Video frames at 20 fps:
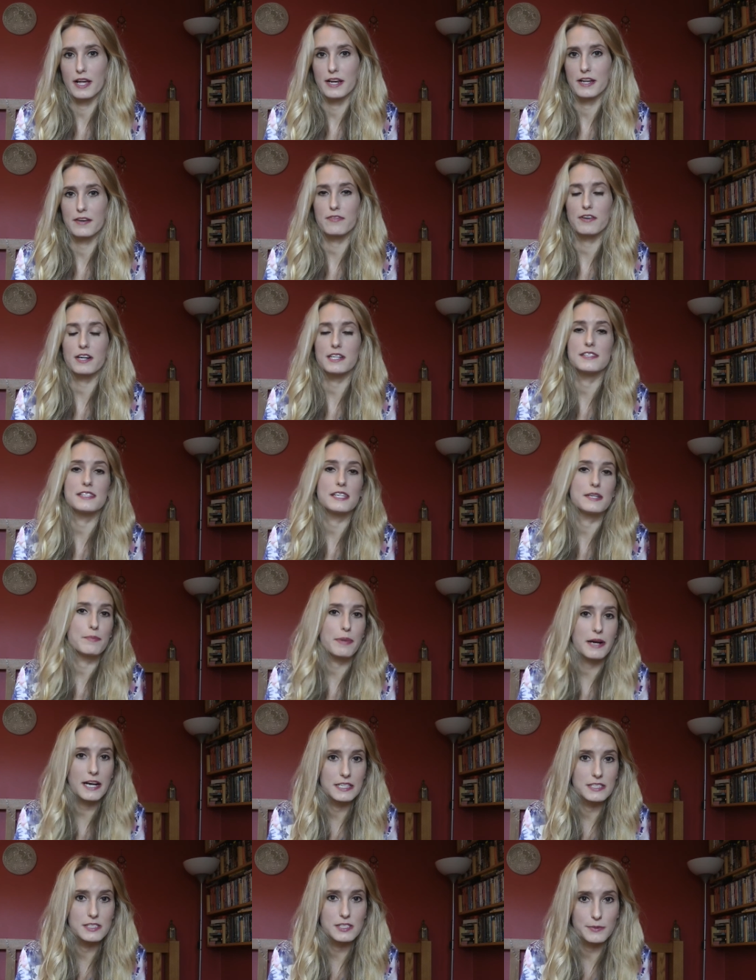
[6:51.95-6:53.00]
And if I see
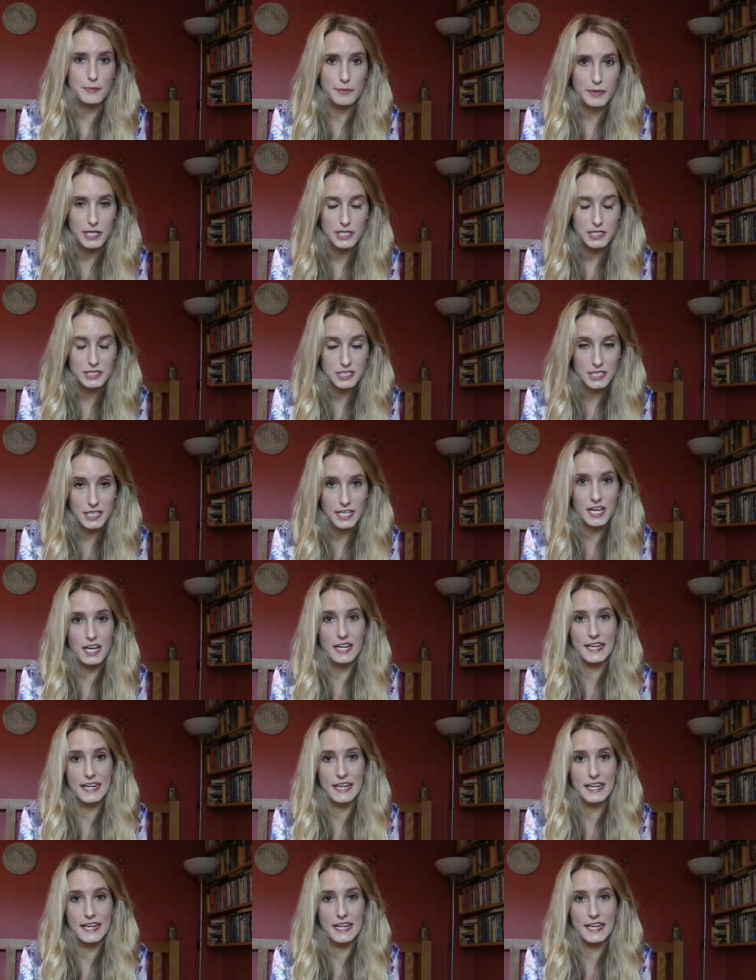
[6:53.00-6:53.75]
patterns emerging,